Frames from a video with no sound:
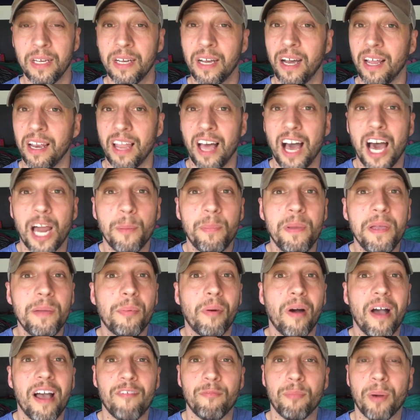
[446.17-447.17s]
A lot of
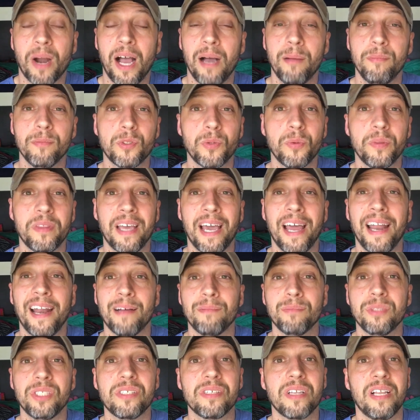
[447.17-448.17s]
people have problems with that.
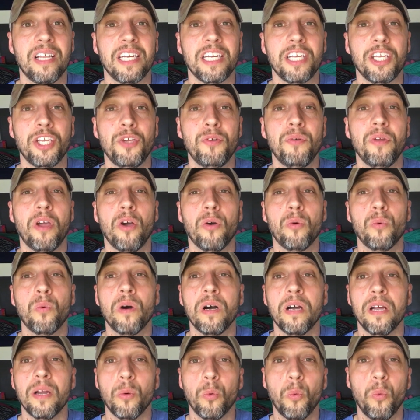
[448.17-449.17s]
I'm just letting you know
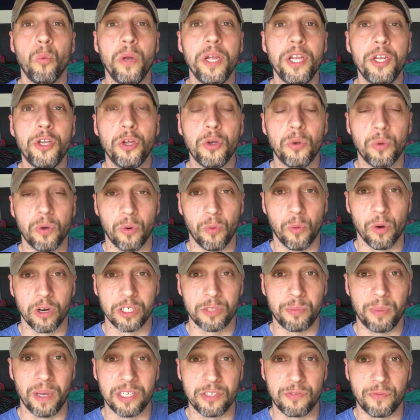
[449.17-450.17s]
what we do, what
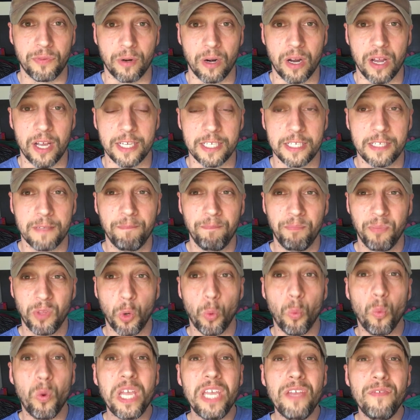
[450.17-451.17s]
works best for us.
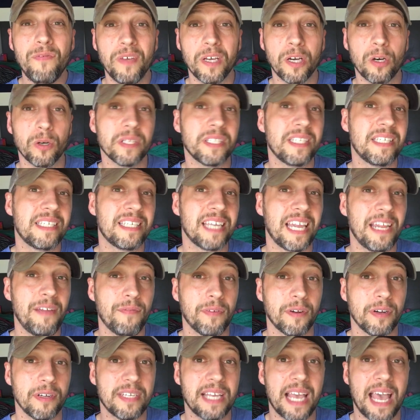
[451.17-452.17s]
We feel it's
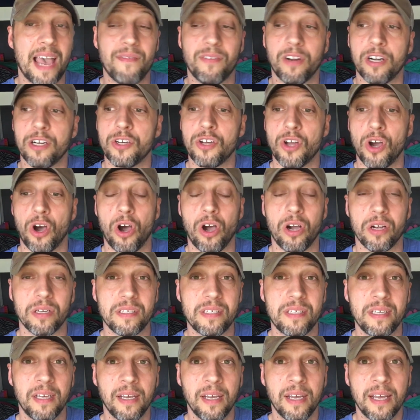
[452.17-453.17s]
safer to have our
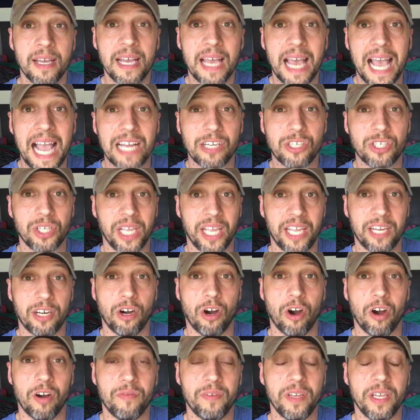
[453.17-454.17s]
dogs actually in
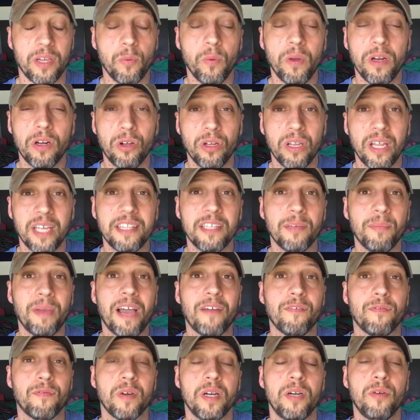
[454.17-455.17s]
our RV. We don't let them
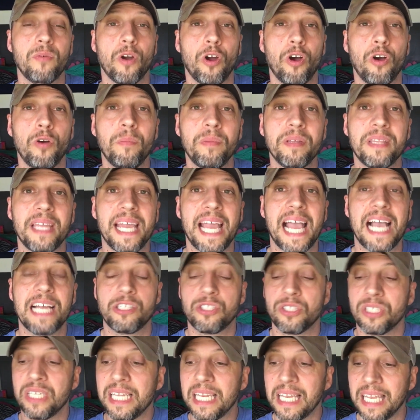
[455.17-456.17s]
have free roam, but they
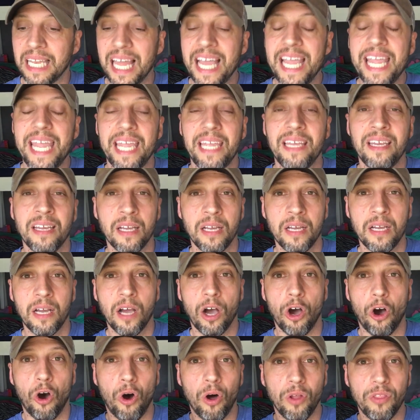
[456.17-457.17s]
actually lay
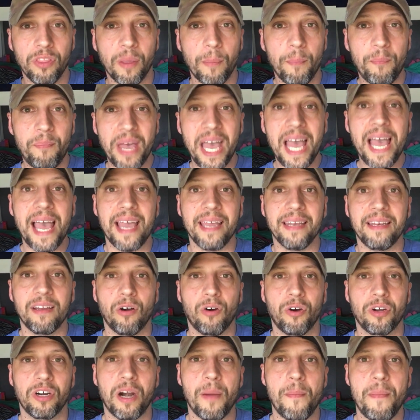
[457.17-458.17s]
on the bed,
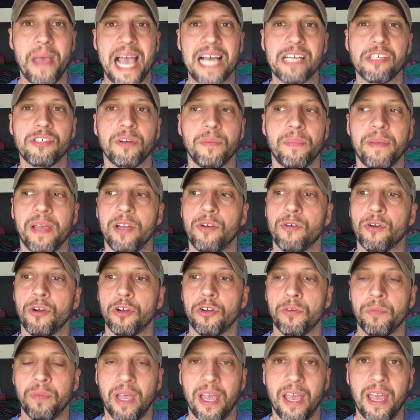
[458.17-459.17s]
on our master
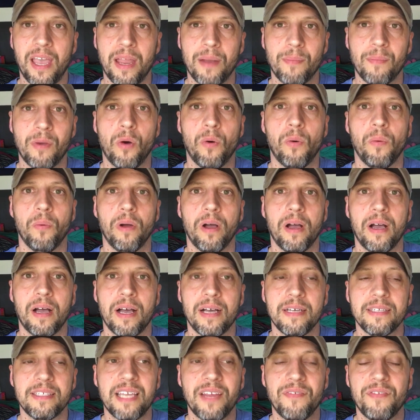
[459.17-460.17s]
bedroom and
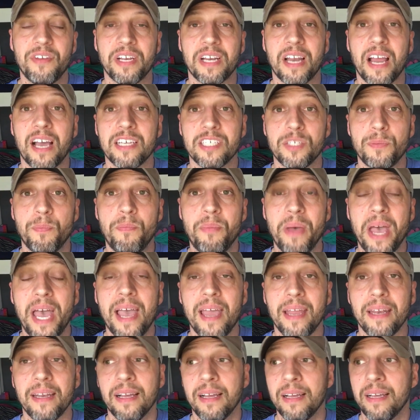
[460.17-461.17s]
uh, Stephanie and I's
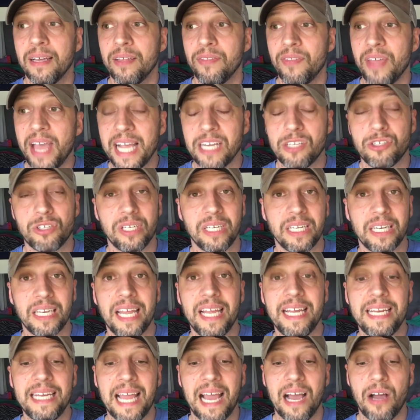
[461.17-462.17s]
bed. They actually
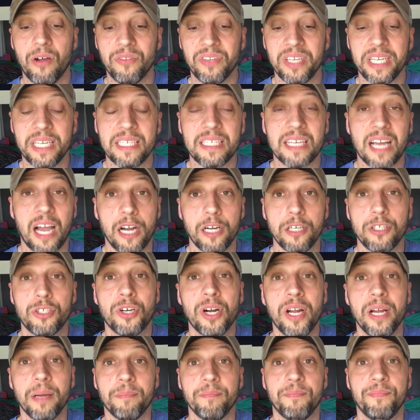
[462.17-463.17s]
lay down the entire
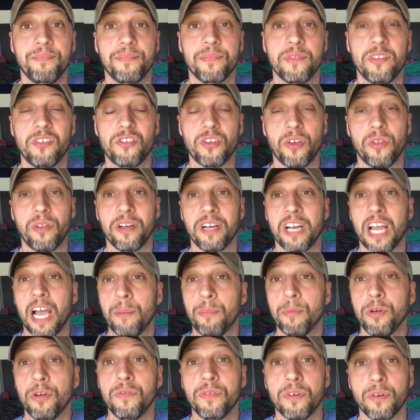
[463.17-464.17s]
trip. So they're
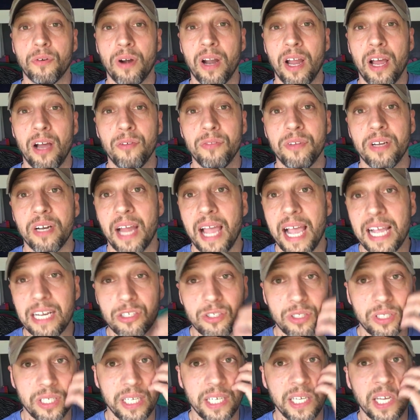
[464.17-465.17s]
not moving around. They're
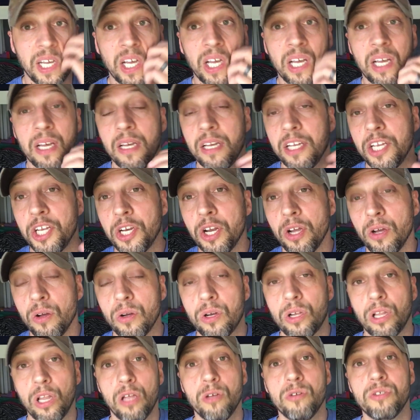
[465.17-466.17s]
actually, you know,
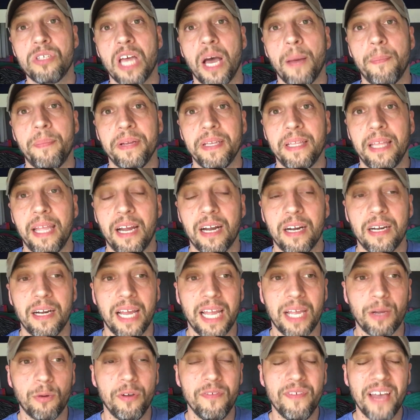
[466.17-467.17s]
closed up in there.
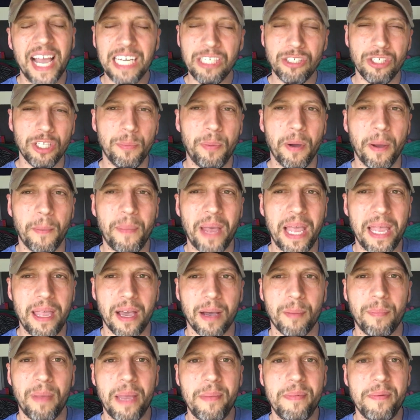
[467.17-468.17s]
And we've actually put
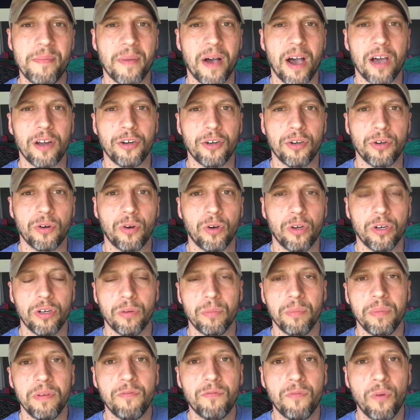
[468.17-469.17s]
ba a baby monitor on
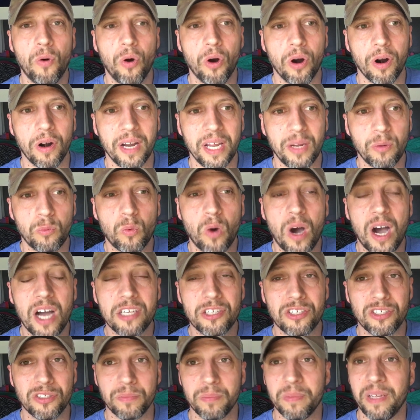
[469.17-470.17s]
them before and
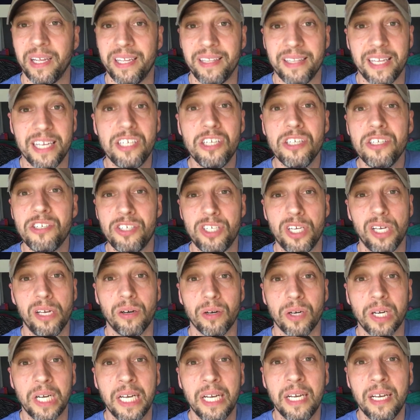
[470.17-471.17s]
watched them, and they just
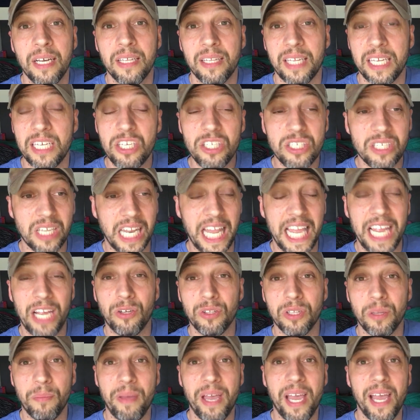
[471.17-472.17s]
chill. They just lay
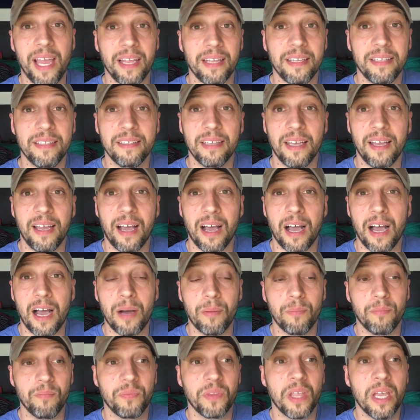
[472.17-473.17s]
on the bed.
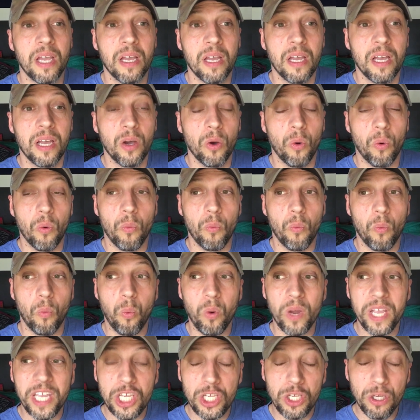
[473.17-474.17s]
Um,
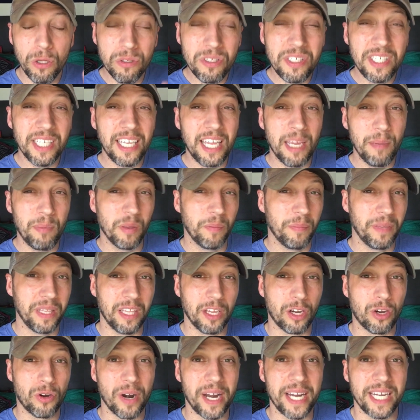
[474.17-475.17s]
we used to keep them in
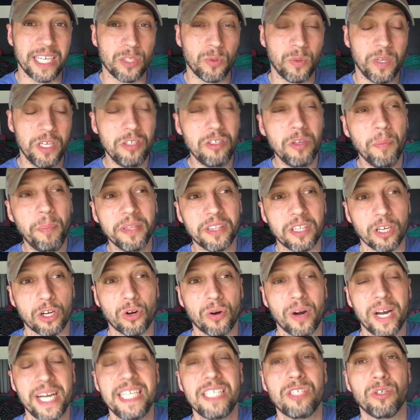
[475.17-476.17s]
the crates. We used to put the
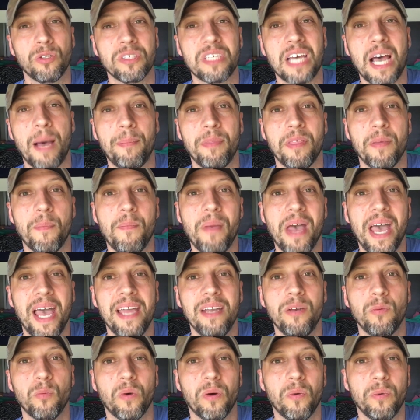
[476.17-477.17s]
crates on top of the
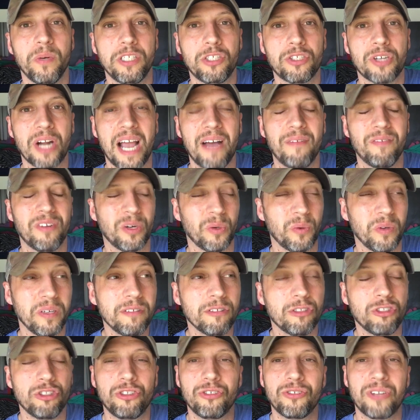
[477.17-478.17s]
bed when we traveled, and we
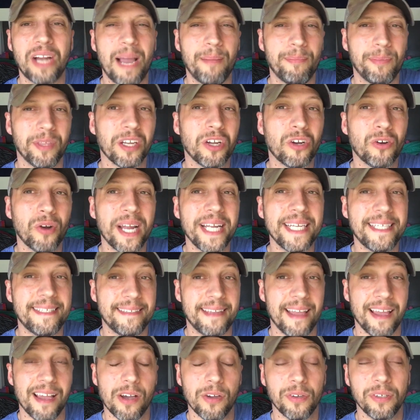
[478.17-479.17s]
would strap the crates
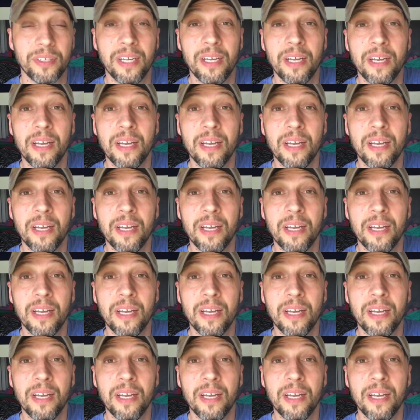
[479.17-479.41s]
down.